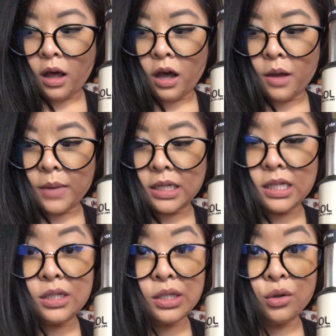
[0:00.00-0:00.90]
I
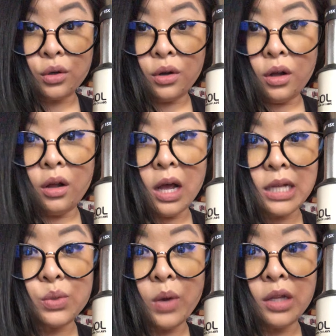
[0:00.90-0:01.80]
did circle
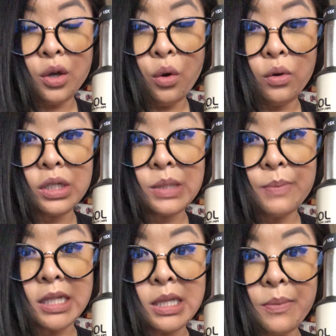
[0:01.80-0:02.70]
as well the whole
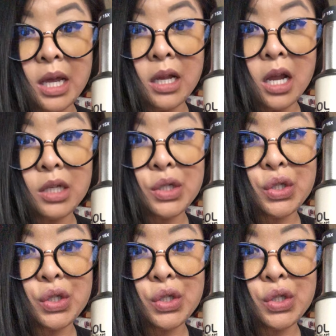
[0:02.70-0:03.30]
specimen,